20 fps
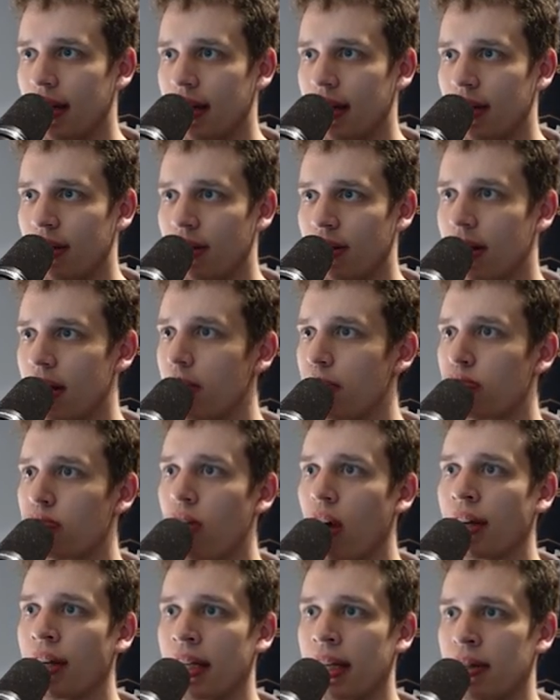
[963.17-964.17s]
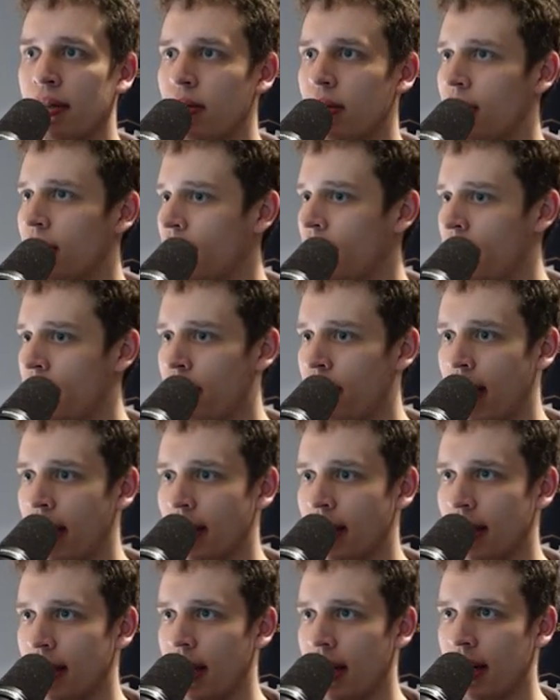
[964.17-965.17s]
Just keep running into the same mines
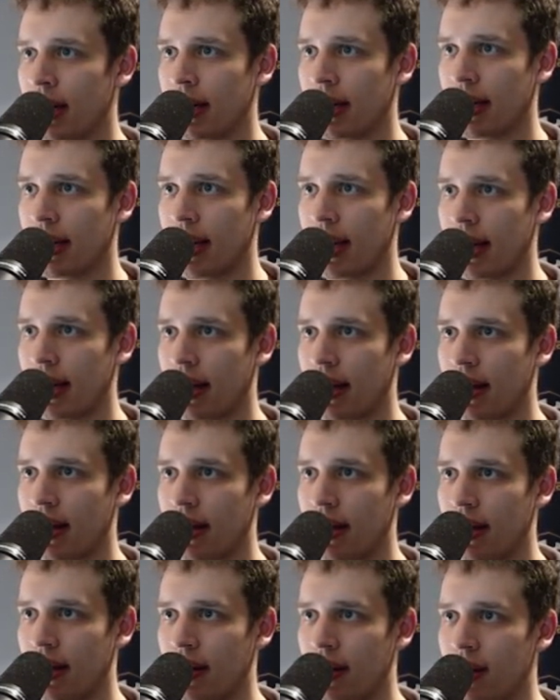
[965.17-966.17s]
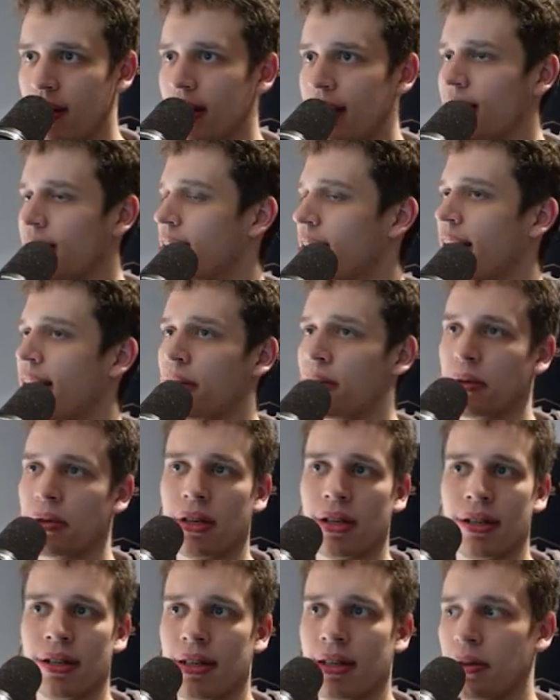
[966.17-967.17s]
again and again. This Zealot was
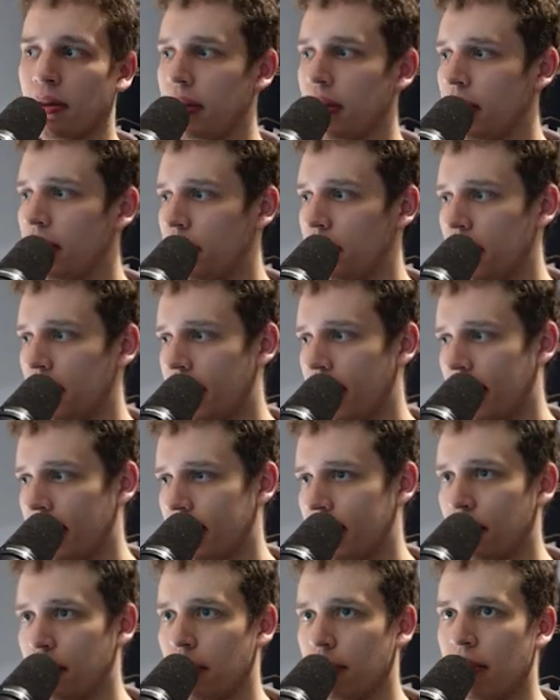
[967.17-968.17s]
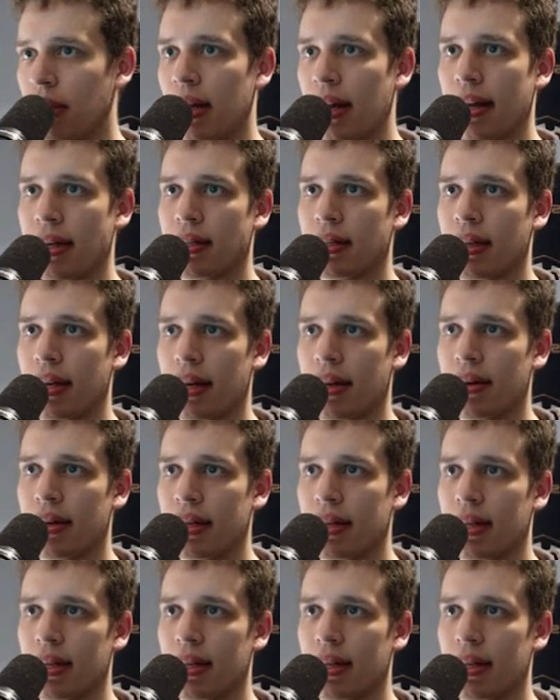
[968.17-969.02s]
gonna kill these 3 tanks. That would have been legendary.